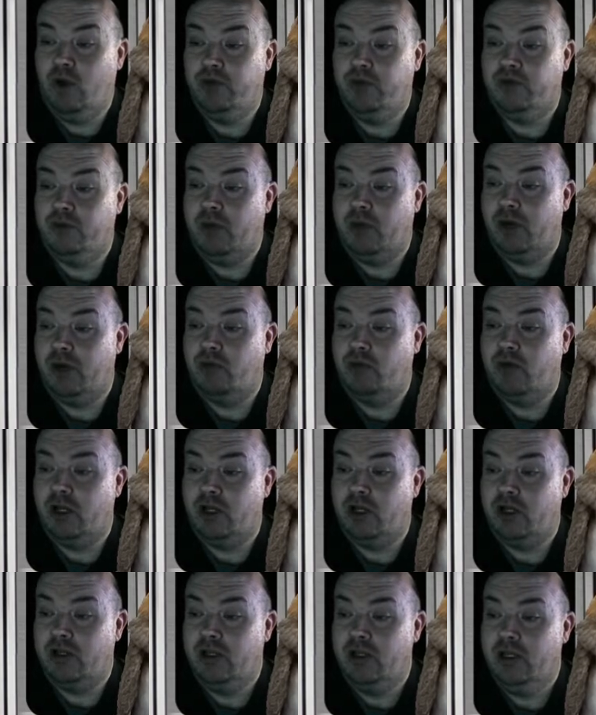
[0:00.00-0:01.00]
of them,
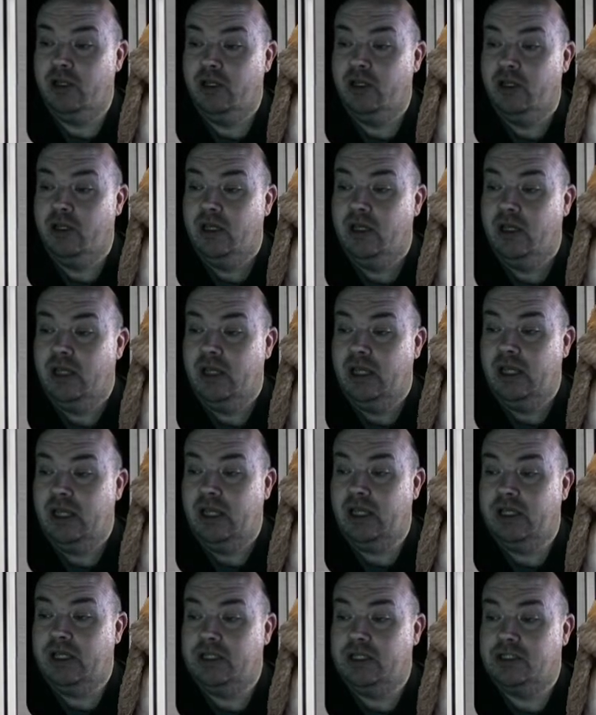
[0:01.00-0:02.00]
ironically,
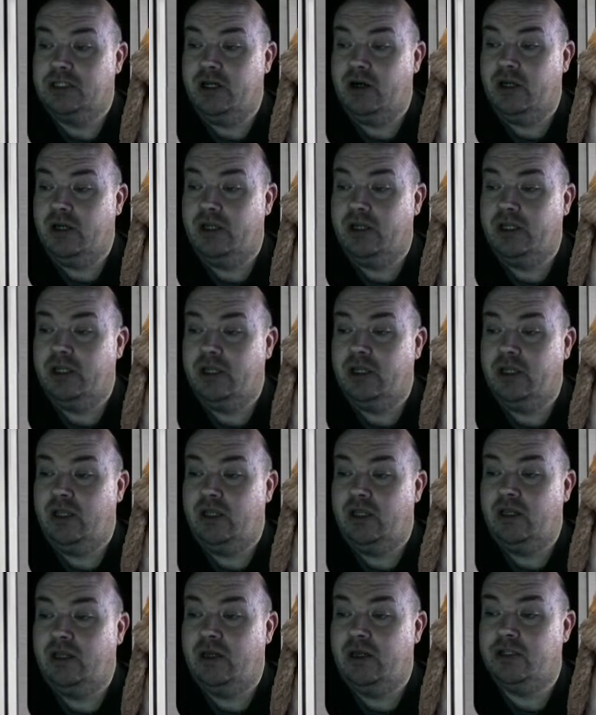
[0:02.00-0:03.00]
is on the
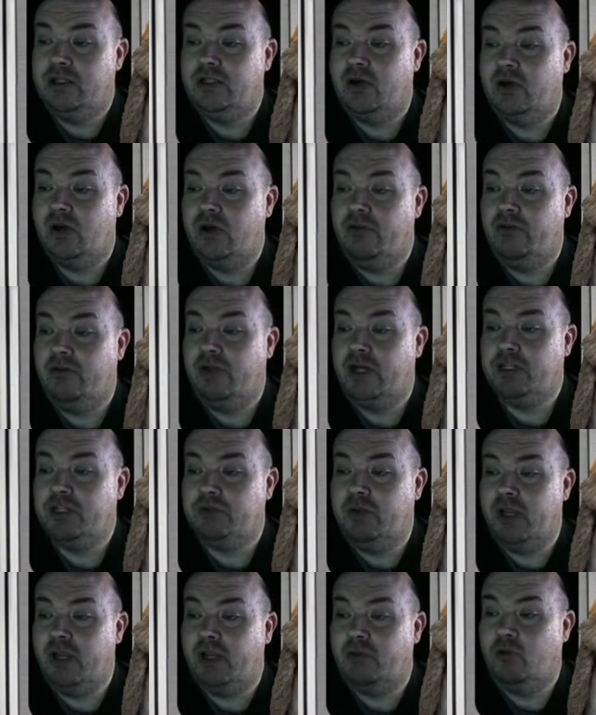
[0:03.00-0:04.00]
Atari
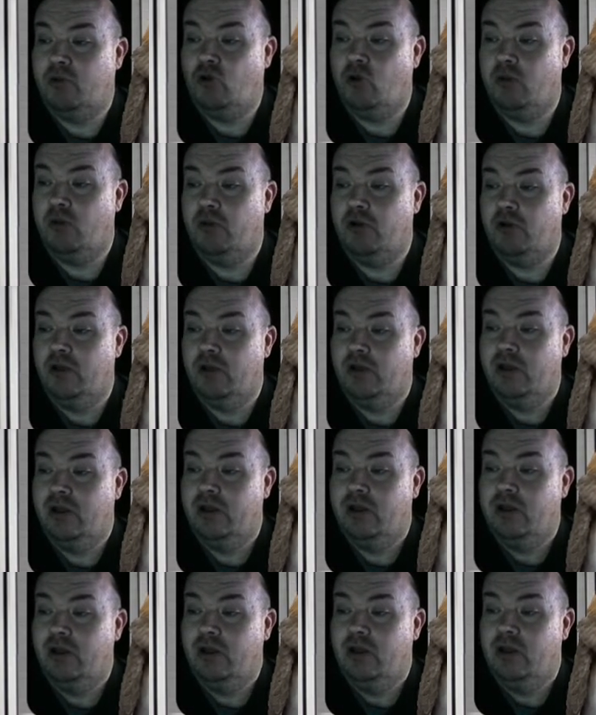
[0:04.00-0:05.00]
Flashback Portable.
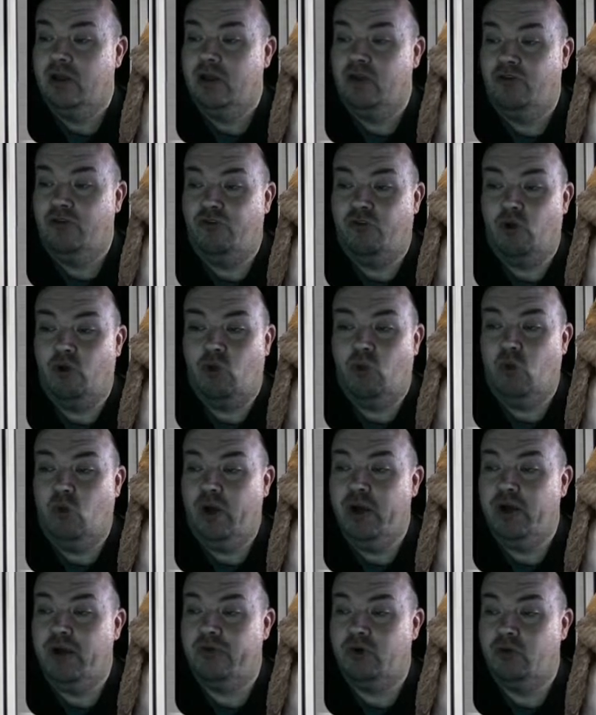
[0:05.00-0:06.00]
For
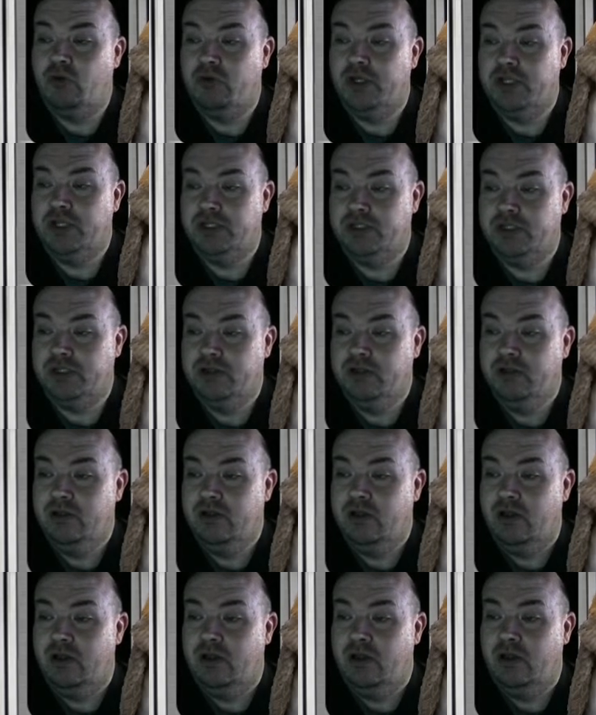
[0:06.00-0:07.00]
whatever reason,
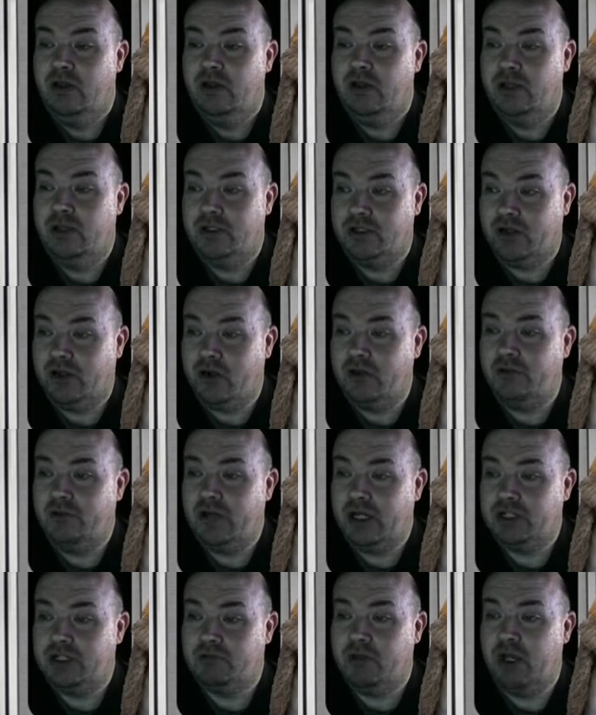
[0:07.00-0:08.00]
the Atari
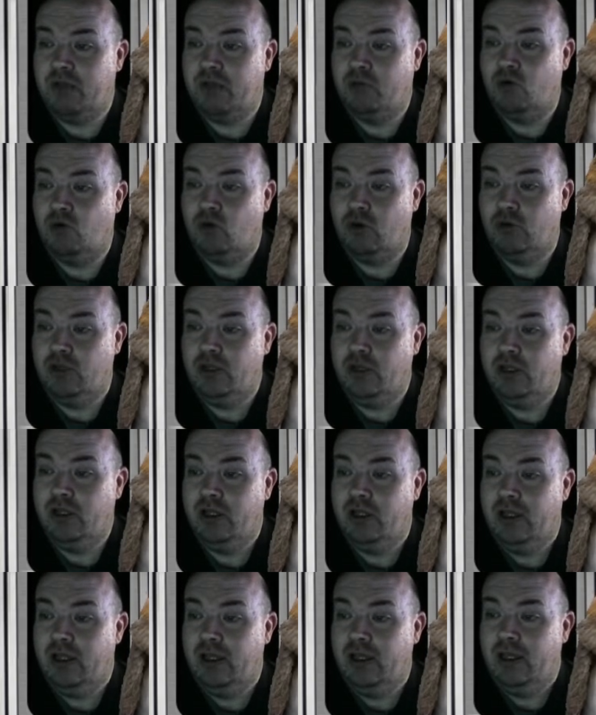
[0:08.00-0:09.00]
Flashback Portable
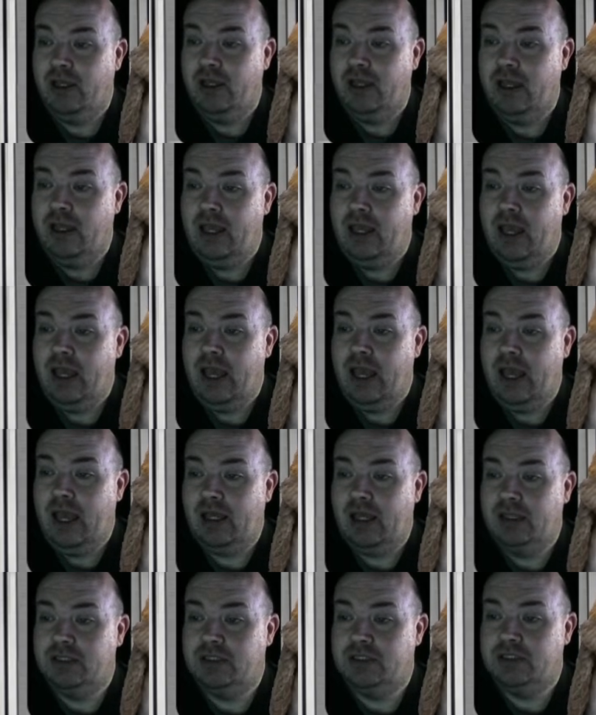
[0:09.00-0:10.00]

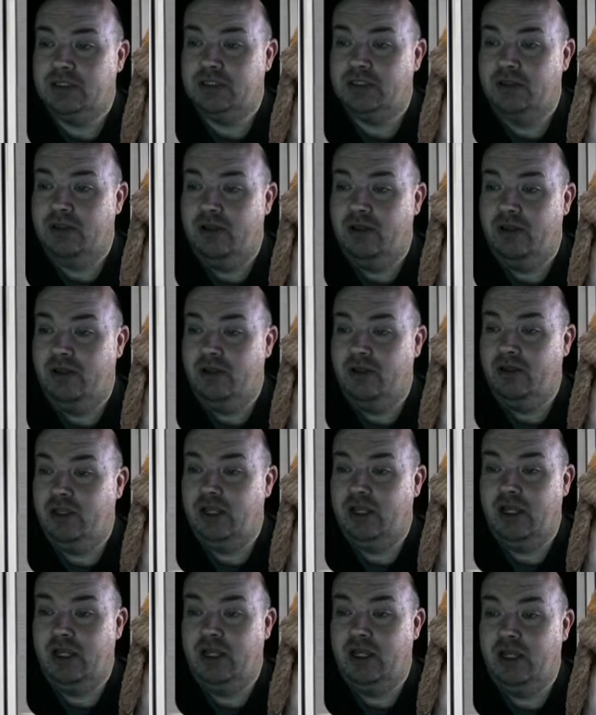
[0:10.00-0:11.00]
has
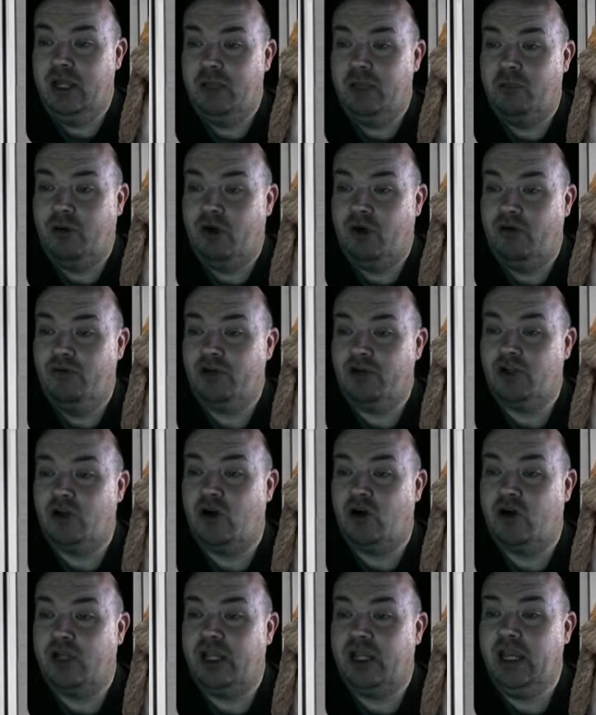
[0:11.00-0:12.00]
a perfect
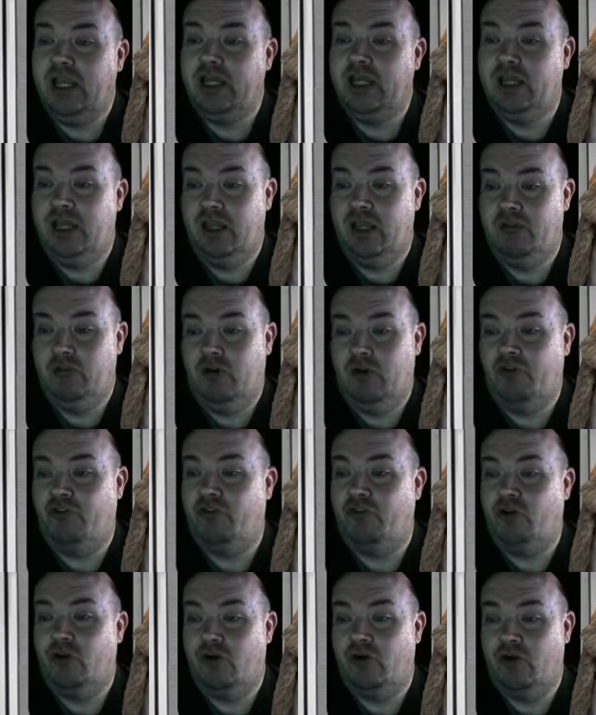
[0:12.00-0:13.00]
arcade game of
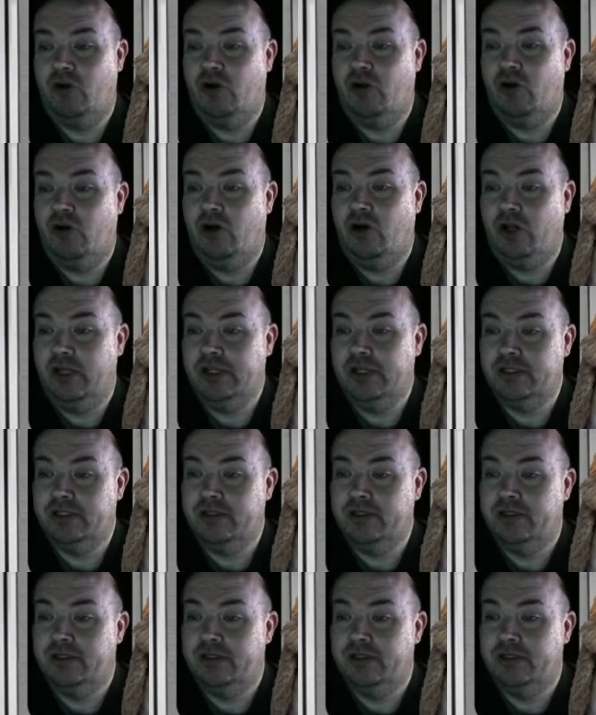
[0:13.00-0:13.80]
Frogger on it,